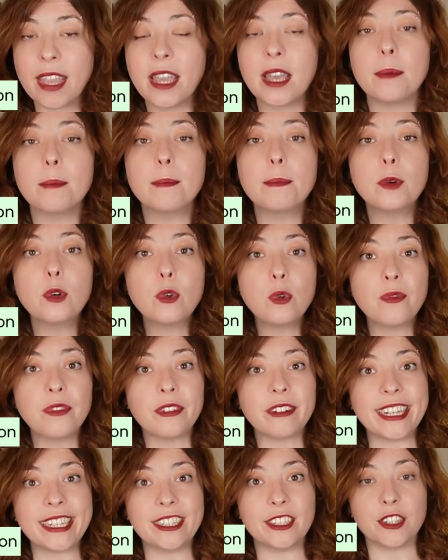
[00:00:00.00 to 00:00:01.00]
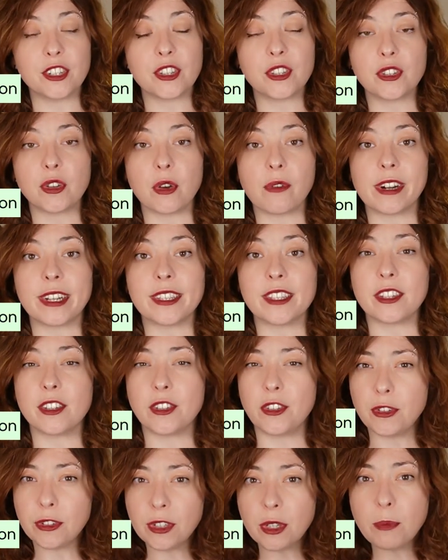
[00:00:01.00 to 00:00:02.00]
move readers towards a
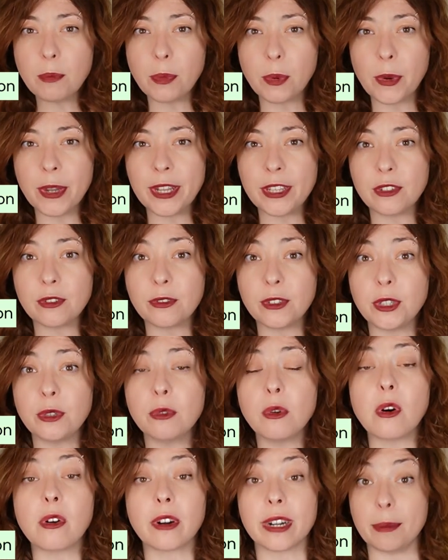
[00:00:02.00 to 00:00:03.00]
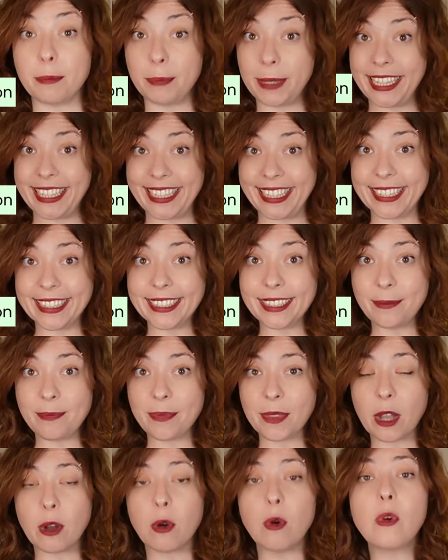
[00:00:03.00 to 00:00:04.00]
certain point of view or opinion,
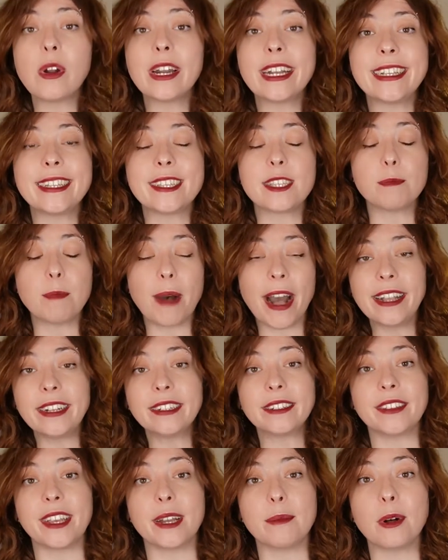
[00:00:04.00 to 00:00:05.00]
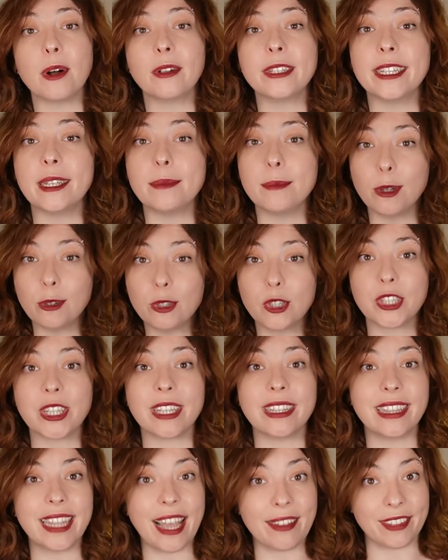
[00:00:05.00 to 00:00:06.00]
or inspire them on an
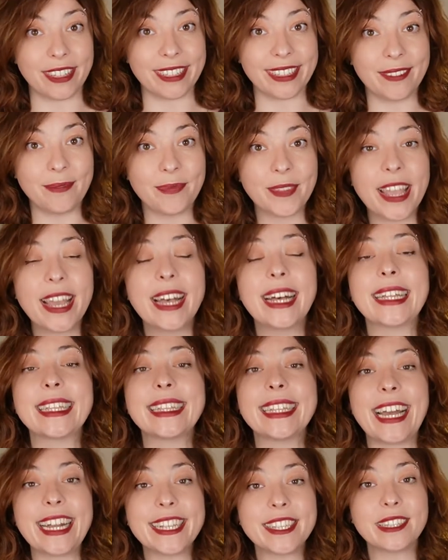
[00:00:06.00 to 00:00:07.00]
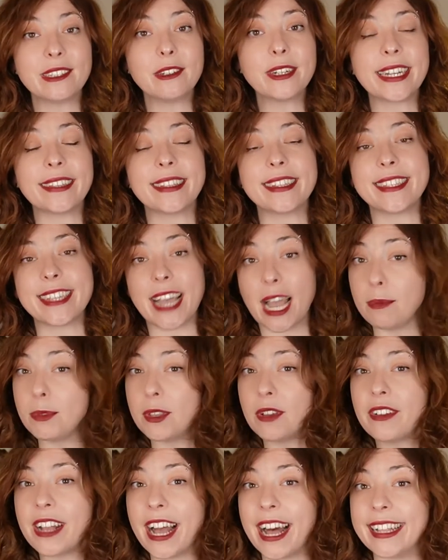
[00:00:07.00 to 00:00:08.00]
emotional level. Let's look at the
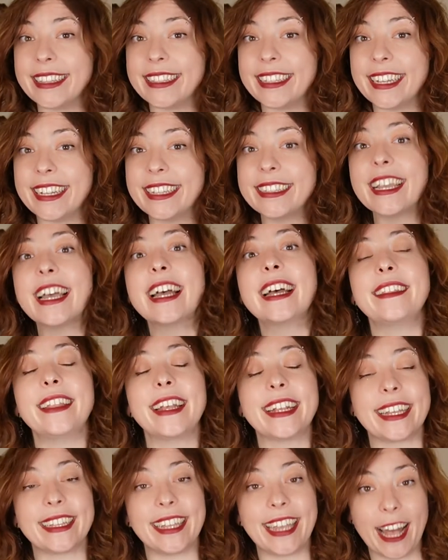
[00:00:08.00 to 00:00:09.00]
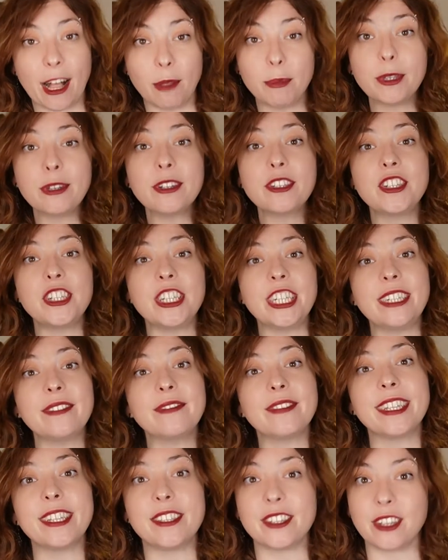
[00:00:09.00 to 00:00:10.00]
types of content that can help you achieve these